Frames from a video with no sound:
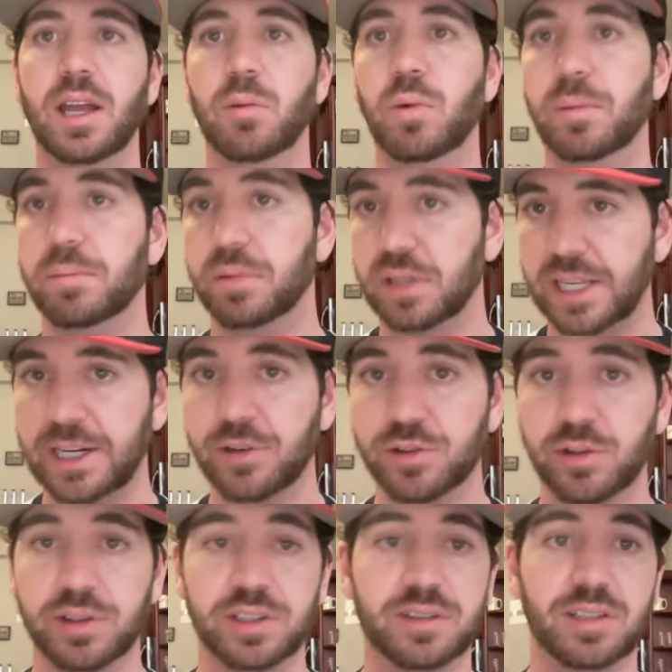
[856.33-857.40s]
what
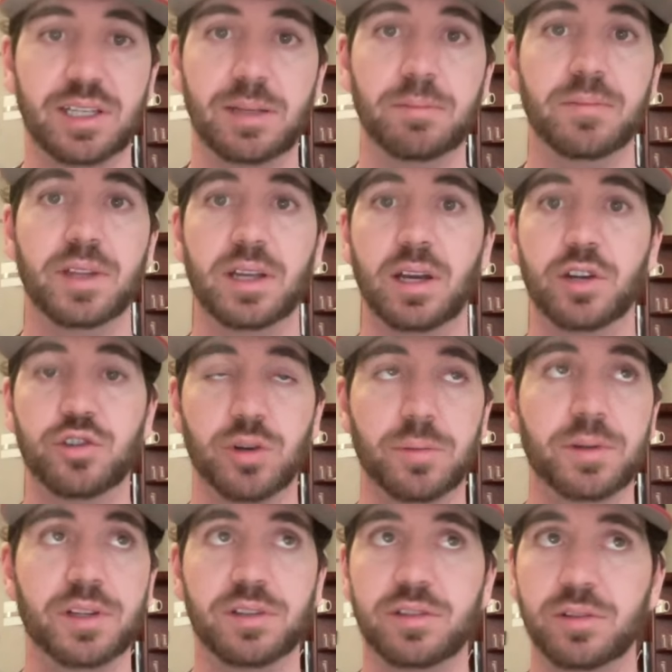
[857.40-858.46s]
players on the team
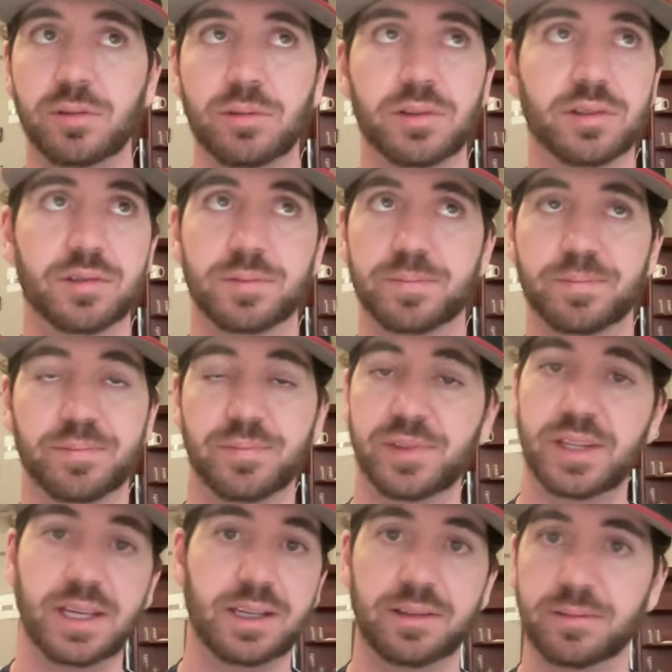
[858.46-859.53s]
attribute it to, because
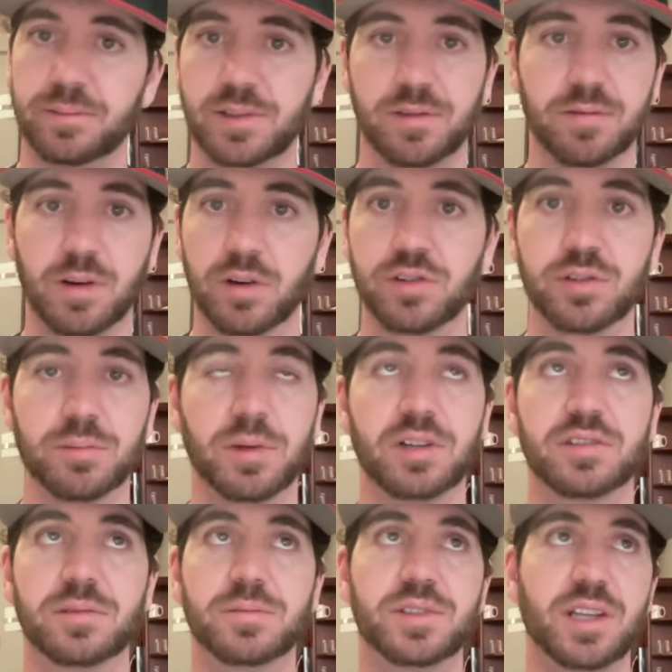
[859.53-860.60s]
they converse
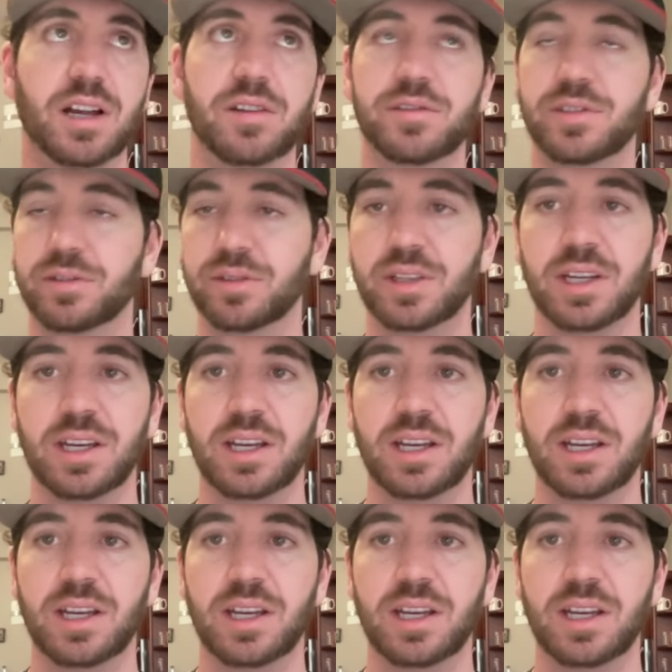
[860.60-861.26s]
amongst themselves and